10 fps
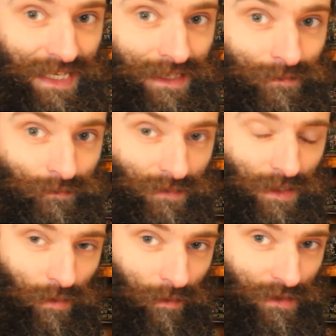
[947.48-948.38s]
in,
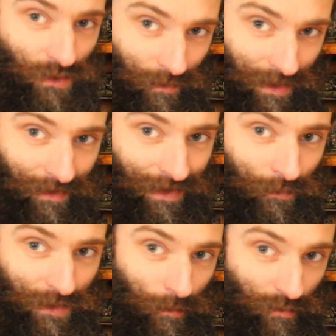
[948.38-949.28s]
you probably saw me going in
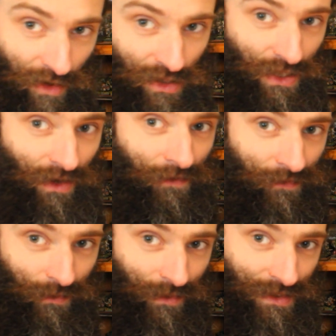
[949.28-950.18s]
with a brush
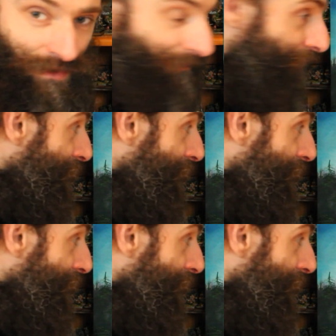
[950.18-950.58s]
afterwards and